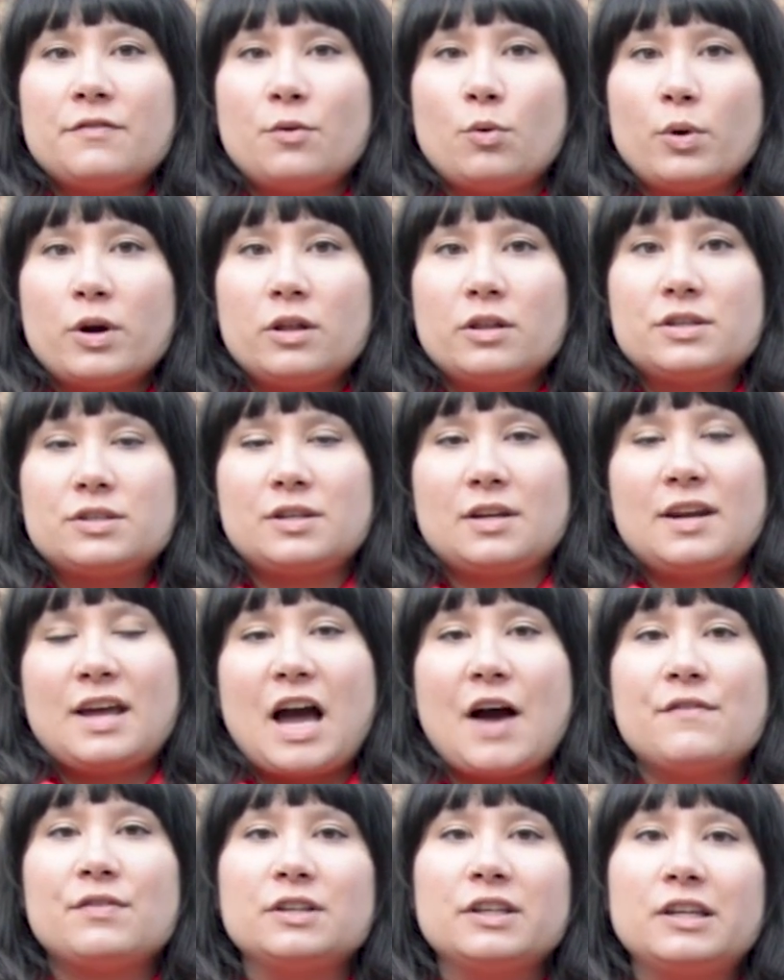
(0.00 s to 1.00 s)
oil is going to
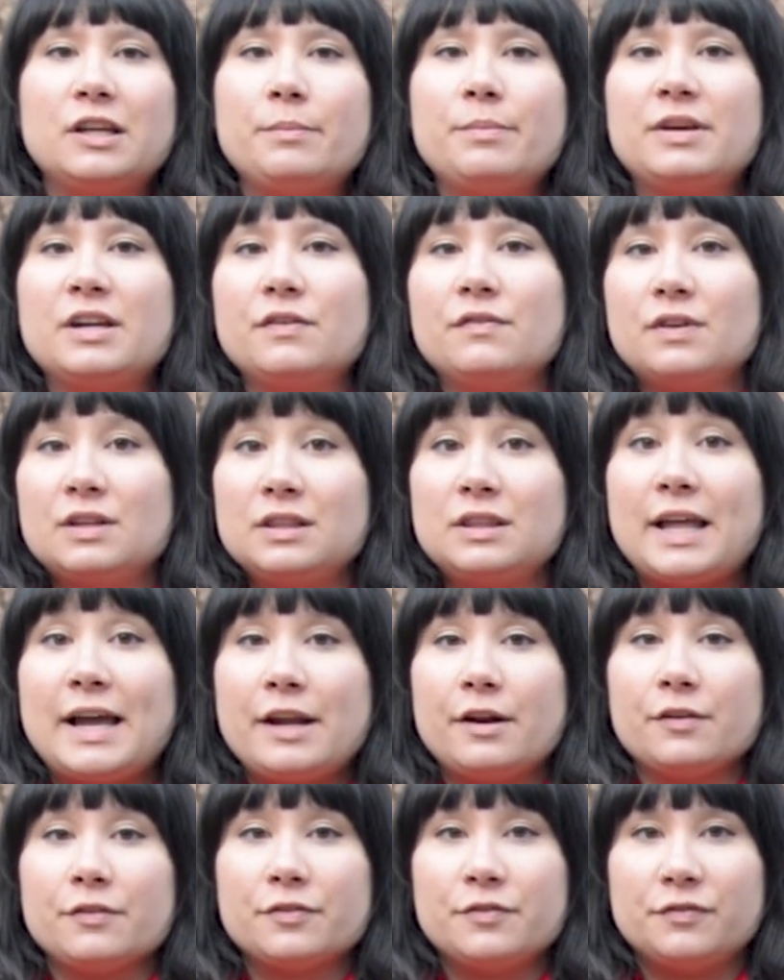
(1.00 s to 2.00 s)
have a little bit of a
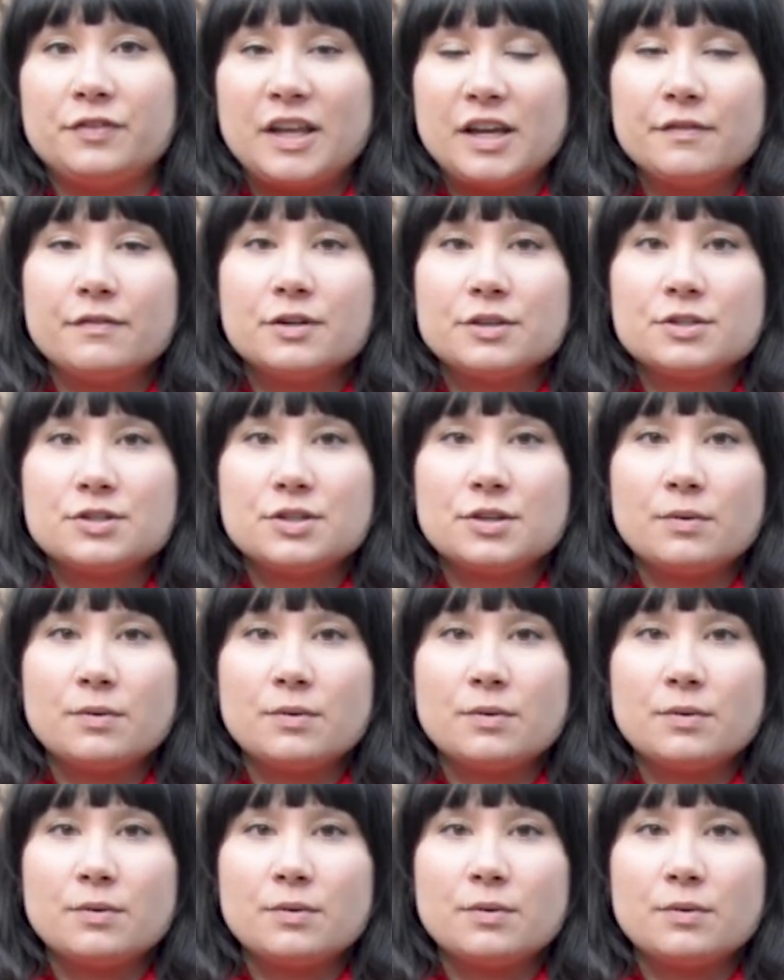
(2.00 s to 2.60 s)
lighter flavor to